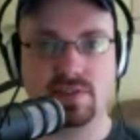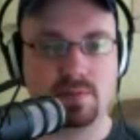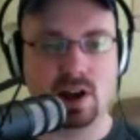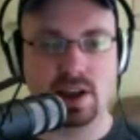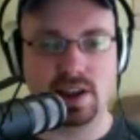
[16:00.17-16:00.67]
if
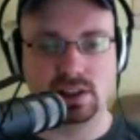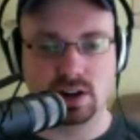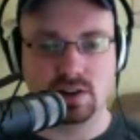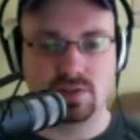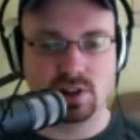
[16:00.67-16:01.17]
I'm not in a
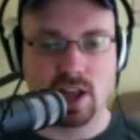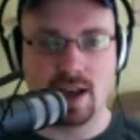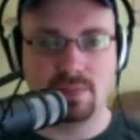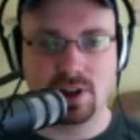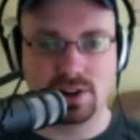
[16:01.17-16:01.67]
Laravel
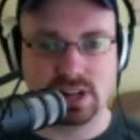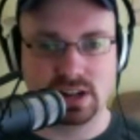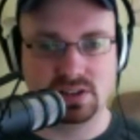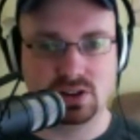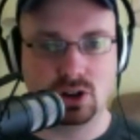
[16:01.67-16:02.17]
app
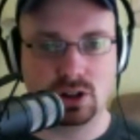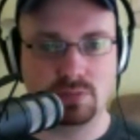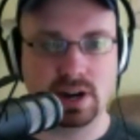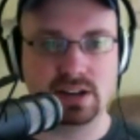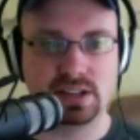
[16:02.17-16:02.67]
context at
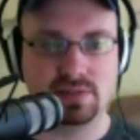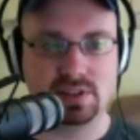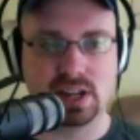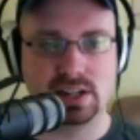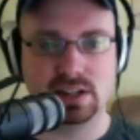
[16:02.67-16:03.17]
all, but I just have
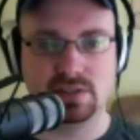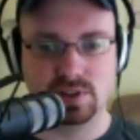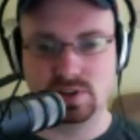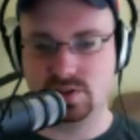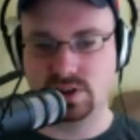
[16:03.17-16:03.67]
this idea
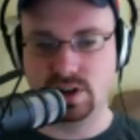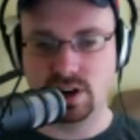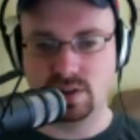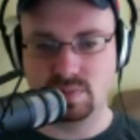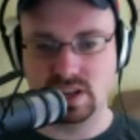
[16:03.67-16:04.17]
for this
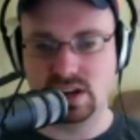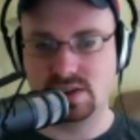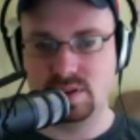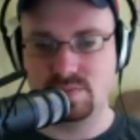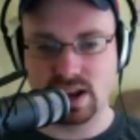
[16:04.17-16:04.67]
generic
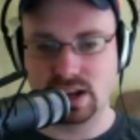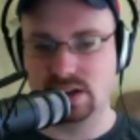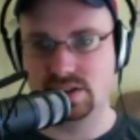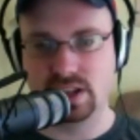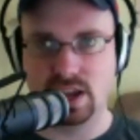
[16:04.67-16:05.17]
PHP
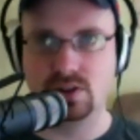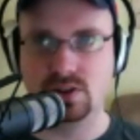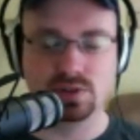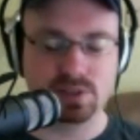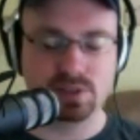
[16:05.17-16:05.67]
package that
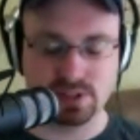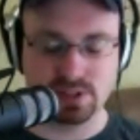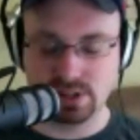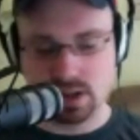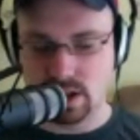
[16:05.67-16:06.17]
handles,
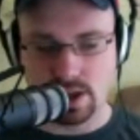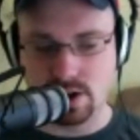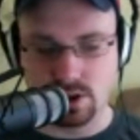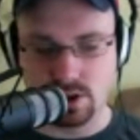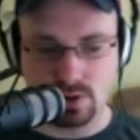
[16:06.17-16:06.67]

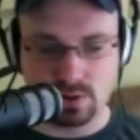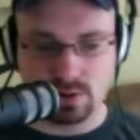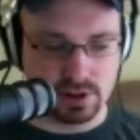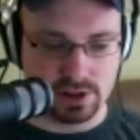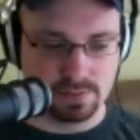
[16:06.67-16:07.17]

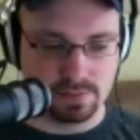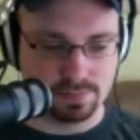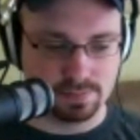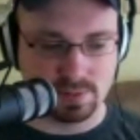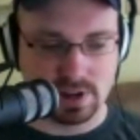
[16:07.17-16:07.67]

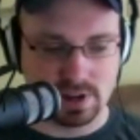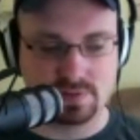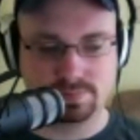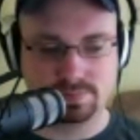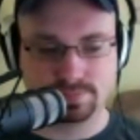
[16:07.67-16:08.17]
some kind
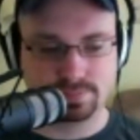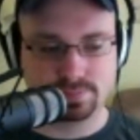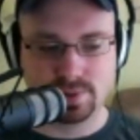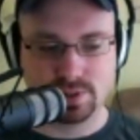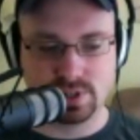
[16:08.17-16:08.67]
of
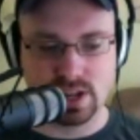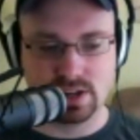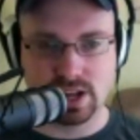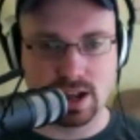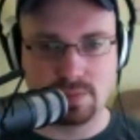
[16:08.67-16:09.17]

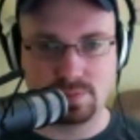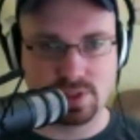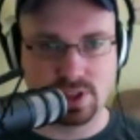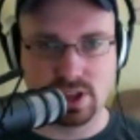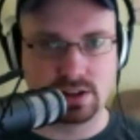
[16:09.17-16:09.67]
date time
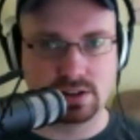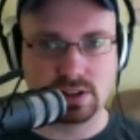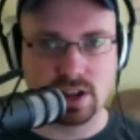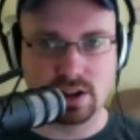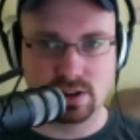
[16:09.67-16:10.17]
thing,
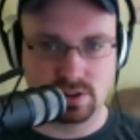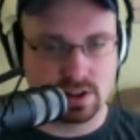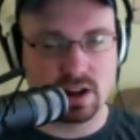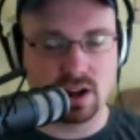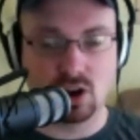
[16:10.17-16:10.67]
like
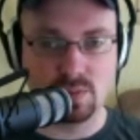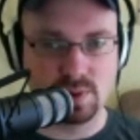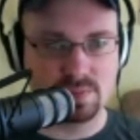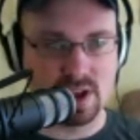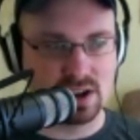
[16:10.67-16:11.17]
a
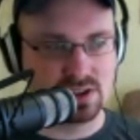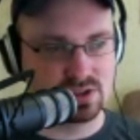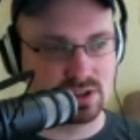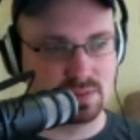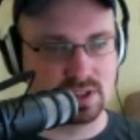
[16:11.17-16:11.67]
Carbon package or
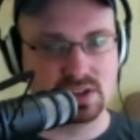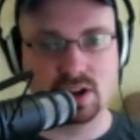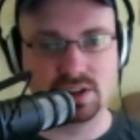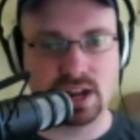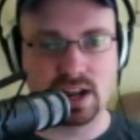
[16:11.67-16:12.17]
something that's
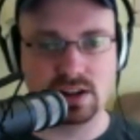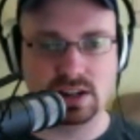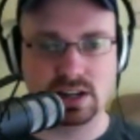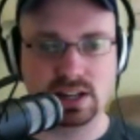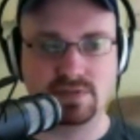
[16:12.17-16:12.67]
not tied to
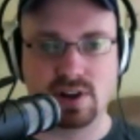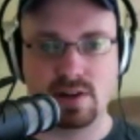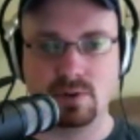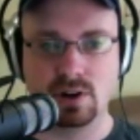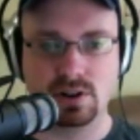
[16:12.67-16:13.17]
any
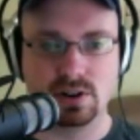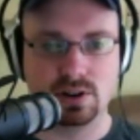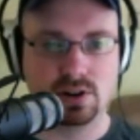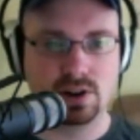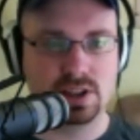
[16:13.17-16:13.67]
framework
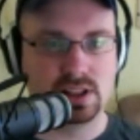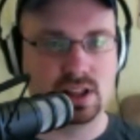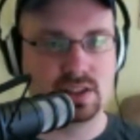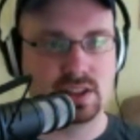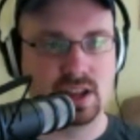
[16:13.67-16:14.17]
or anything
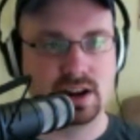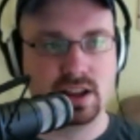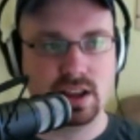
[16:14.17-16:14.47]
like that.